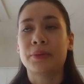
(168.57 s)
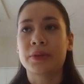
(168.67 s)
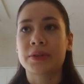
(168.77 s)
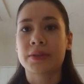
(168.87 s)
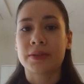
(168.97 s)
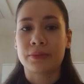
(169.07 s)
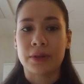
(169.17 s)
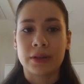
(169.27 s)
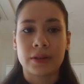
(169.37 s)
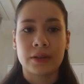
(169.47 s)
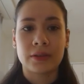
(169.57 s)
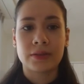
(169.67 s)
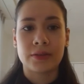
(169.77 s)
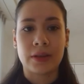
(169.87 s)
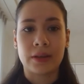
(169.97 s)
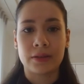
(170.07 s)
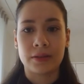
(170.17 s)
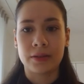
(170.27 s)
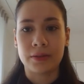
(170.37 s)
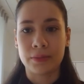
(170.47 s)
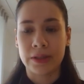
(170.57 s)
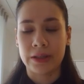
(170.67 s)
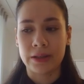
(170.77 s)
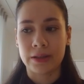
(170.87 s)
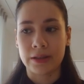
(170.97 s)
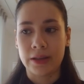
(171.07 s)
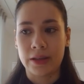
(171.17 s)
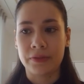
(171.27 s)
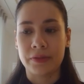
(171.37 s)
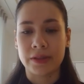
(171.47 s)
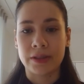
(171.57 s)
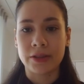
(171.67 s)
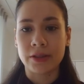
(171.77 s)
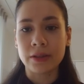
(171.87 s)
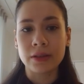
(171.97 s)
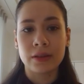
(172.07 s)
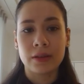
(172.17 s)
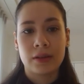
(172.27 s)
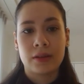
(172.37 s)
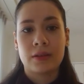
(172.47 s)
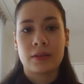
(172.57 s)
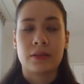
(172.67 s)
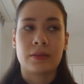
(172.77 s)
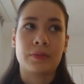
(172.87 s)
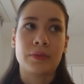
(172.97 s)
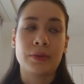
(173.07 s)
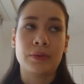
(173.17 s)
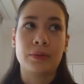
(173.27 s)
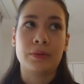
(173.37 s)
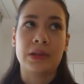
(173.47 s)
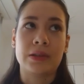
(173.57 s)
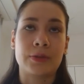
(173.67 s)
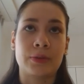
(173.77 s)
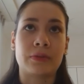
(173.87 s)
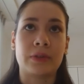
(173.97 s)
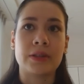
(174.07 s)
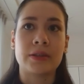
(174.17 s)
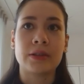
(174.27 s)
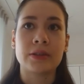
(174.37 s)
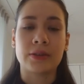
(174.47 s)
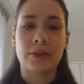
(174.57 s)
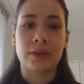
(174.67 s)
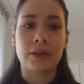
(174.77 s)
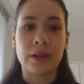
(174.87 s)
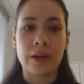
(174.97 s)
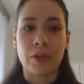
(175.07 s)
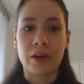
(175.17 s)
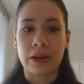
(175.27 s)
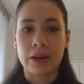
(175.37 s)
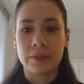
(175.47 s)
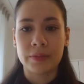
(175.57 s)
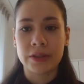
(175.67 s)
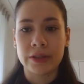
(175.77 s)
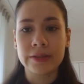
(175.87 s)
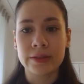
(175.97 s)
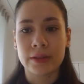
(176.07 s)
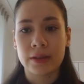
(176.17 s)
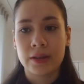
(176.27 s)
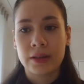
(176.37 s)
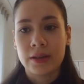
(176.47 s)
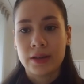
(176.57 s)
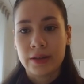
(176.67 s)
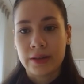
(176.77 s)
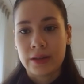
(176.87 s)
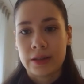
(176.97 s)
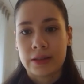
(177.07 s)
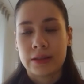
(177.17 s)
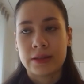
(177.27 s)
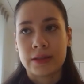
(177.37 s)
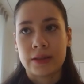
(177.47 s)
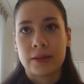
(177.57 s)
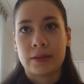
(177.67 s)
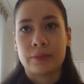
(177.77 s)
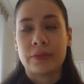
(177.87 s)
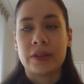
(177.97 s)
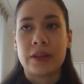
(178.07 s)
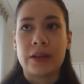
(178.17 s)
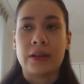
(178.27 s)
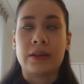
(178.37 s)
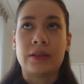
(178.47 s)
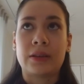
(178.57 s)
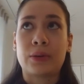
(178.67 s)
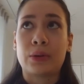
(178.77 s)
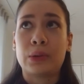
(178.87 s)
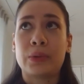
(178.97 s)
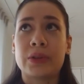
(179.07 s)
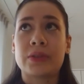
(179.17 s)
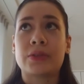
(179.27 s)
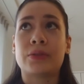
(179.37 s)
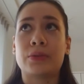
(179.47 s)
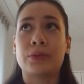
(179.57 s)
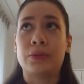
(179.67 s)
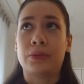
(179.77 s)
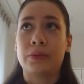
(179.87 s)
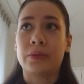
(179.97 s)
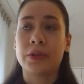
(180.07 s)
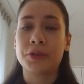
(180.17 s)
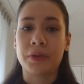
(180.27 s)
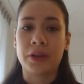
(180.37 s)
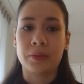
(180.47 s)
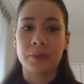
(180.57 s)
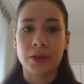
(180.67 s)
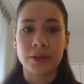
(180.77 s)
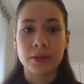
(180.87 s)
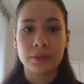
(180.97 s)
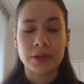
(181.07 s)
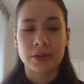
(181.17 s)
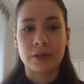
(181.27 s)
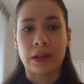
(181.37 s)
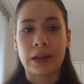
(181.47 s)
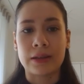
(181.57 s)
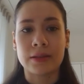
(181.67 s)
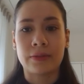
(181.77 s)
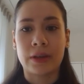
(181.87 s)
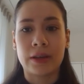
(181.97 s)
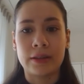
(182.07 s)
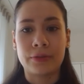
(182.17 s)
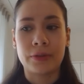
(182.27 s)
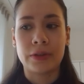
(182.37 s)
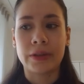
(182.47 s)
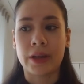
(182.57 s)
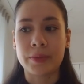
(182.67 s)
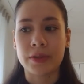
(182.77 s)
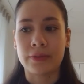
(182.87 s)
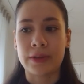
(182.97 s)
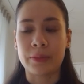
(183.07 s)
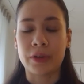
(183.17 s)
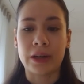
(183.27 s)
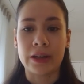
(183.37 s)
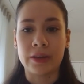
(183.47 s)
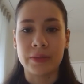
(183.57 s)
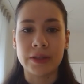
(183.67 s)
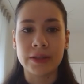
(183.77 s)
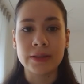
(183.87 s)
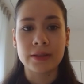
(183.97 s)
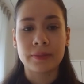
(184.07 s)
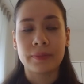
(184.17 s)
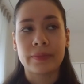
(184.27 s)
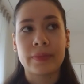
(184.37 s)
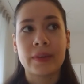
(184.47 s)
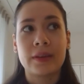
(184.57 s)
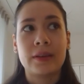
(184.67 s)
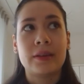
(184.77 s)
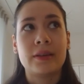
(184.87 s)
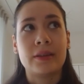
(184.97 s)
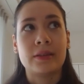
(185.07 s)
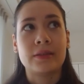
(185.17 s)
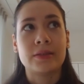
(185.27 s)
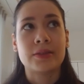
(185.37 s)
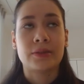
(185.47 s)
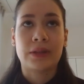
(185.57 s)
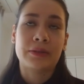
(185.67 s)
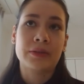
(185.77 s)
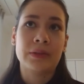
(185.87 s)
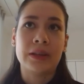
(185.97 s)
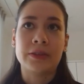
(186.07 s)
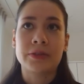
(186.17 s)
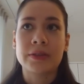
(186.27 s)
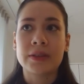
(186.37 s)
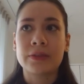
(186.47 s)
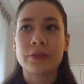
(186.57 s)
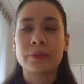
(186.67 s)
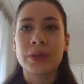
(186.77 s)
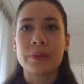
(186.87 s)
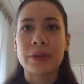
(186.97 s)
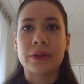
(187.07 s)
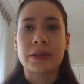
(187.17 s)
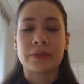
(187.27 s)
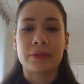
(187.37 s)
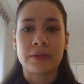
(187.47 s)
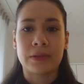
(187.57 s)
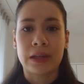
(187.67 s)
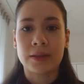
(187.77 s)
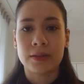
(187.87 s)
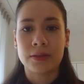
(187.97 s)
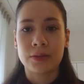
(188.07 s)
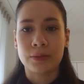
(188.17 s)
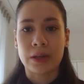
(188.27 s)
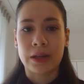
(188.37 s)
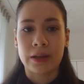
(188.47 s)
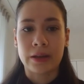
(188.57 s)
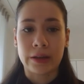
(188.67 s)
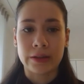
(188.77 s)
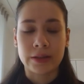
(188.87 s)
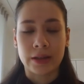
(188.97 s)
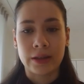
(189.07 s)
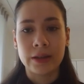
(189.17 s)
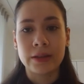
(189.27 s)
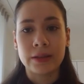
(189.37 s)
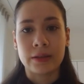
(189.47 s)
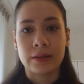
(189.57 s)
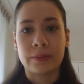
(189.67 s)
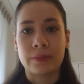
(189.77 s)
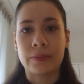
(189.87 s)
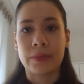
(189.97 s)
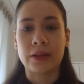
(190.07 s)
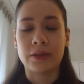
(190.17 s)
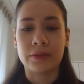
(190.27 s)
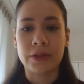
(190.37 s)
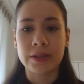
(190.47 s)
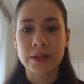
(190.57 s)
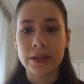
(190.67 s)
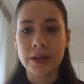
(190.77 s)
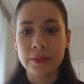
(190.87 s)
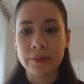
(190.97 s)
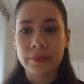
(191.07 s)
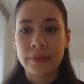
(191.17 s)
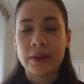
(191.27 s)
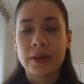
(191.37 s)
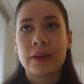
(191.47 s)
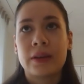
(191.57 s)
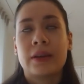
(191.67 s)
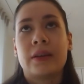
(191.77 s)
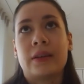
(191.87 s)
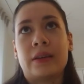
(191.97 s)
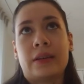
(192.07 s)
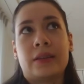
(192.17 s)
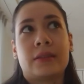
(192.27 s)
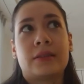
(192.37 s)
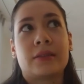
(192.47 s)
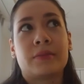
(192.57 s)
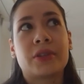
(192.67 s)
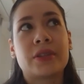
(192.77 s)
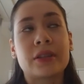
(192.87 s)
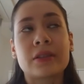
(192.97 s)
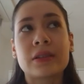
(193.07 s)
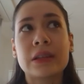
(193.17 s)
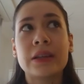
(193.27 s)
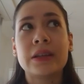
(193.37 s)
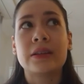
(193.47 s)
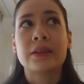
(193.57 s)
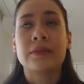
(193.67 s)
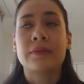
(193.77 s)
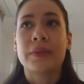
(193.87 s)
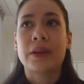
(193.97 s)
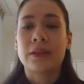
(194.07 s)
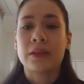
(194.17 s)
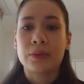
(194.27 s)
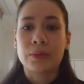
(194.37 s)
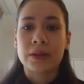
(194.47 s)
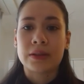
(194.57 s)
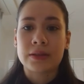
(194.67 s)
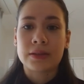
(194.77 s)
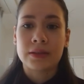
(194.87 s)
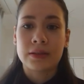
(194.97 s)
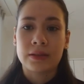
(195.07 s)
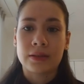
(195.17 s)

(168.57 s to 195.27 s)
was working together with a physician who is doing research on MRI images, and the goal was to train a model which classify different types of MRI images. And so that was really interesting for me because it was related to what I had studied at university. And more generally, I think what's